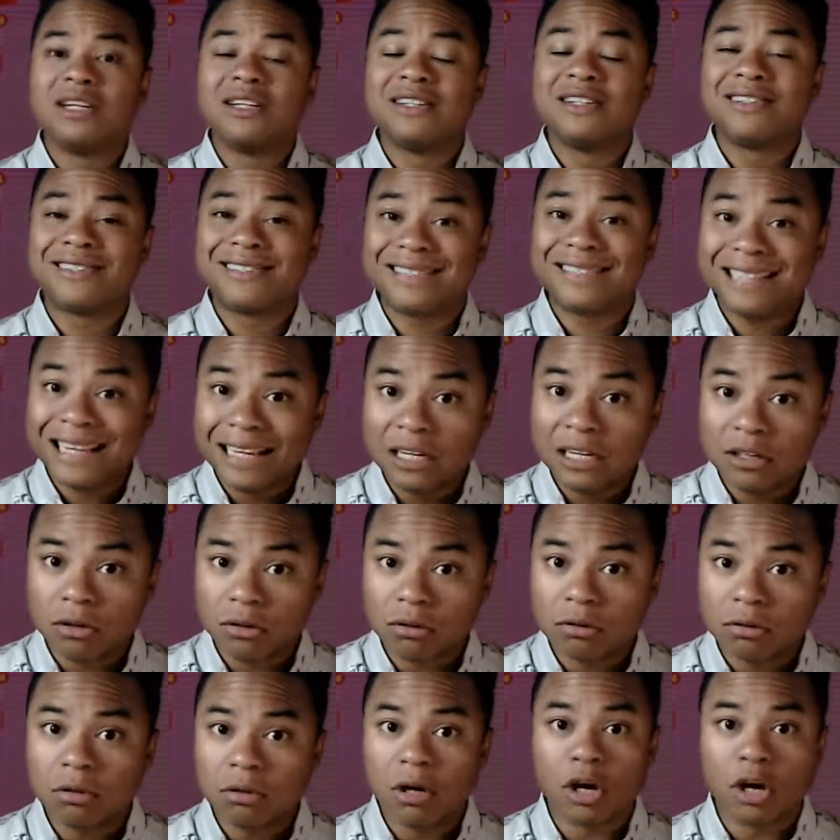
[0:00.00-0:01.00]

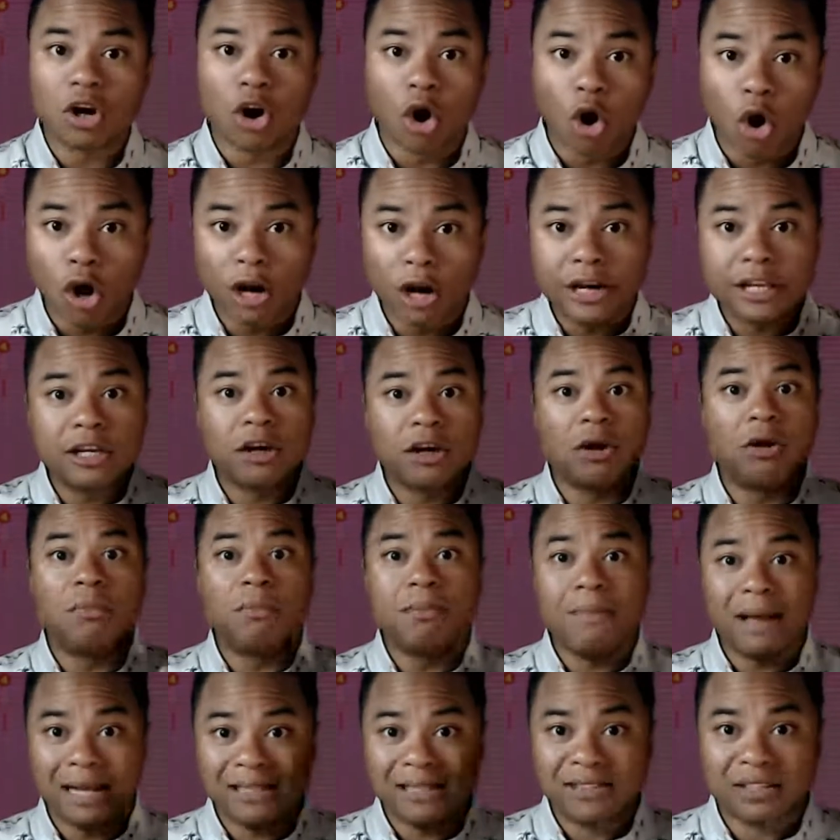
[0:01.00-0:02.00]
signal, an audio
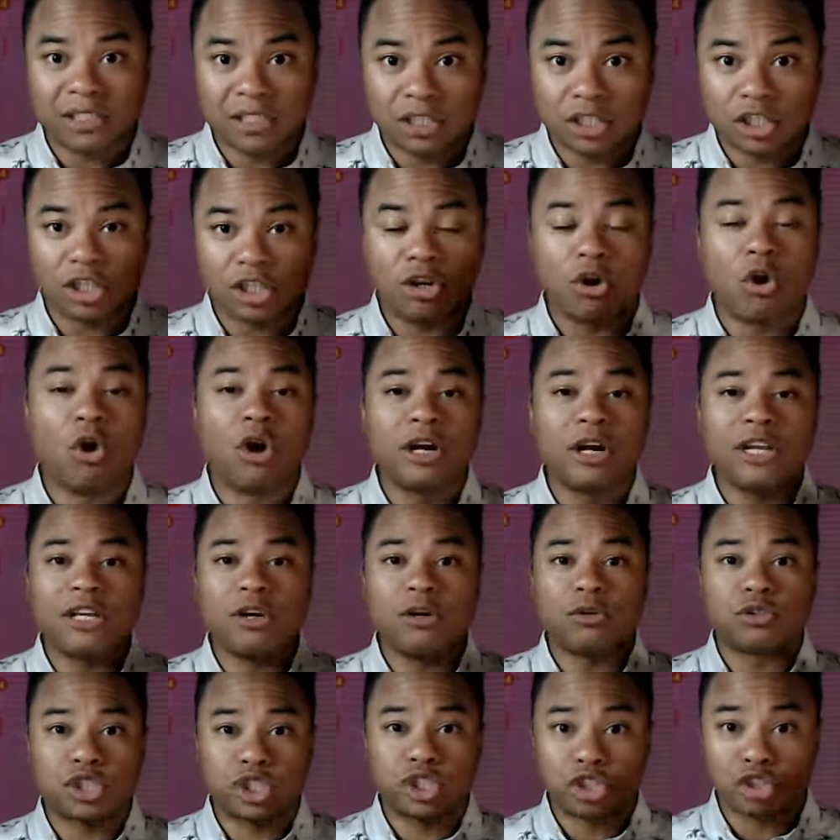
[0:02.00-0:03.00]
message, an
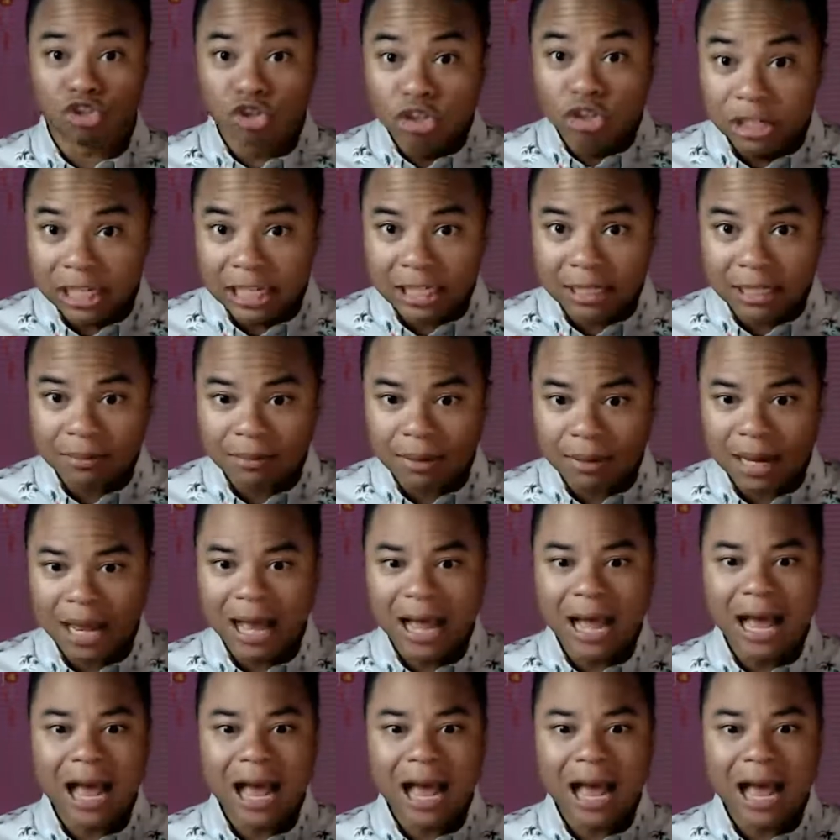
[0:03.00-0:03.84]
audio stream